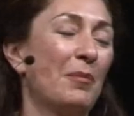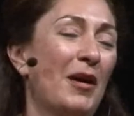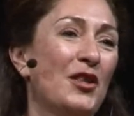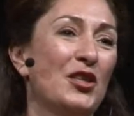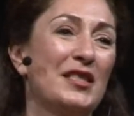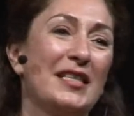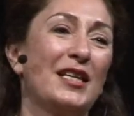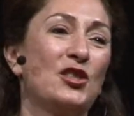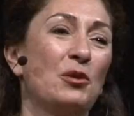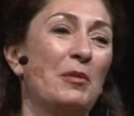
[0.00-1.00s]
mothers
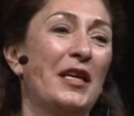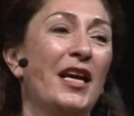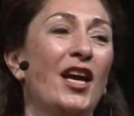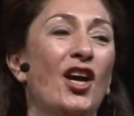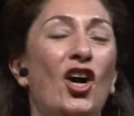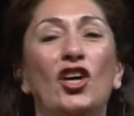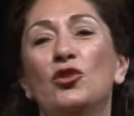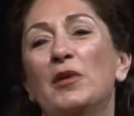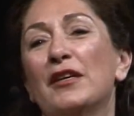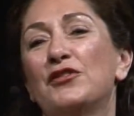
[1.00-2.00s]
said to me,
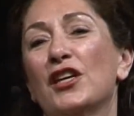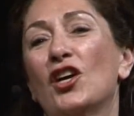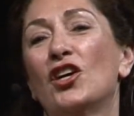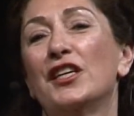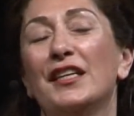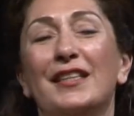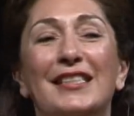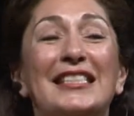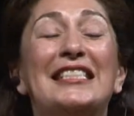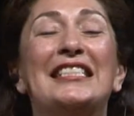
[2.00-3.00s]
Khanum Eftekhari,
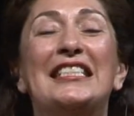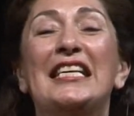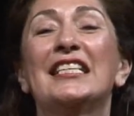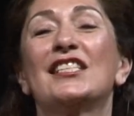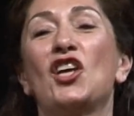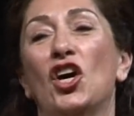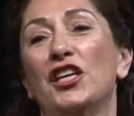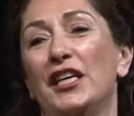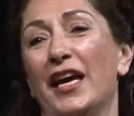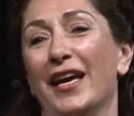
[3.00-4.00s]
30
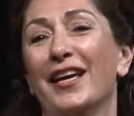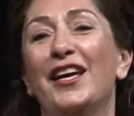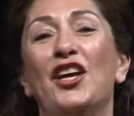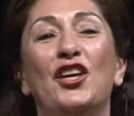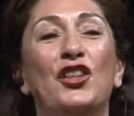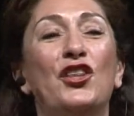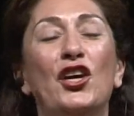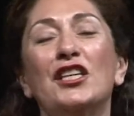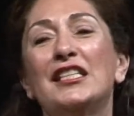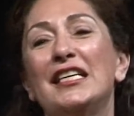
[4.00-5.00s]
saniye,
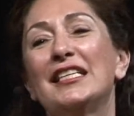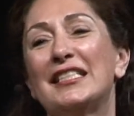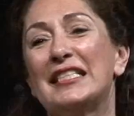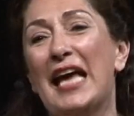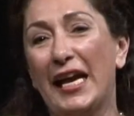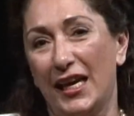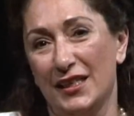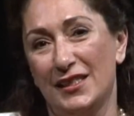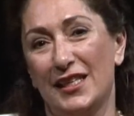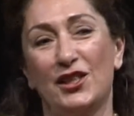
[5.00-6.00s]
30
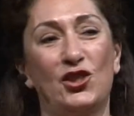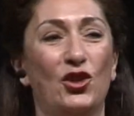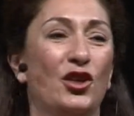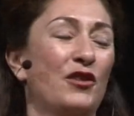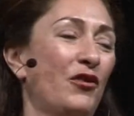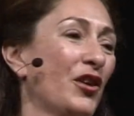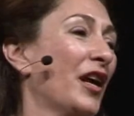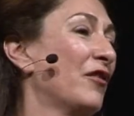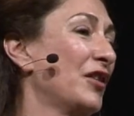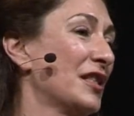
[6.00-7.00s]
seconds it took for
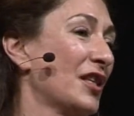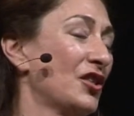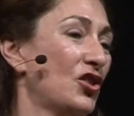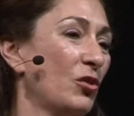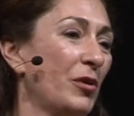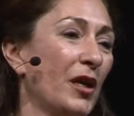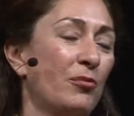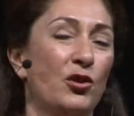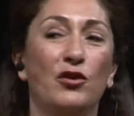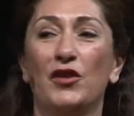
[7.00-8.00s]
their visas to be
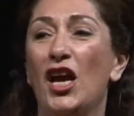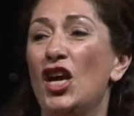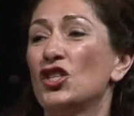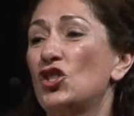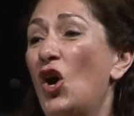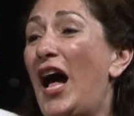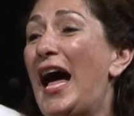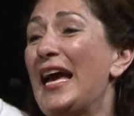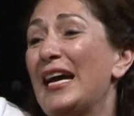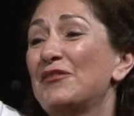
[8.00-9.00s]
approved. So
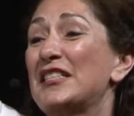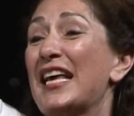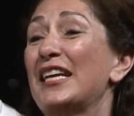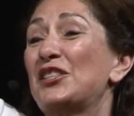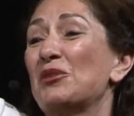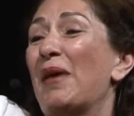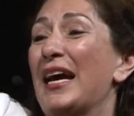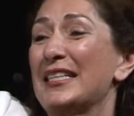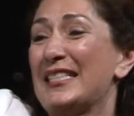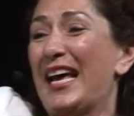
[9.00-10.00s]
I have said to
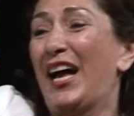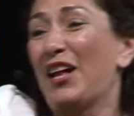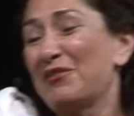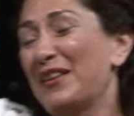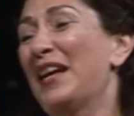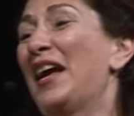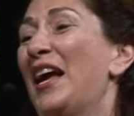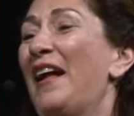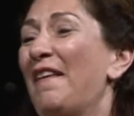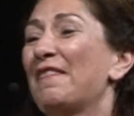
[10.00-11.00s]
myself
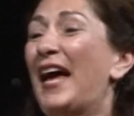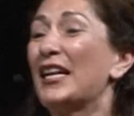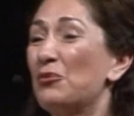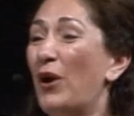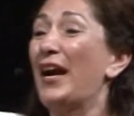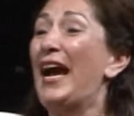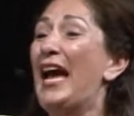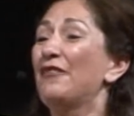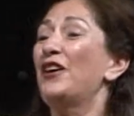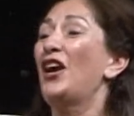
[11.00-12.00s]
that wherever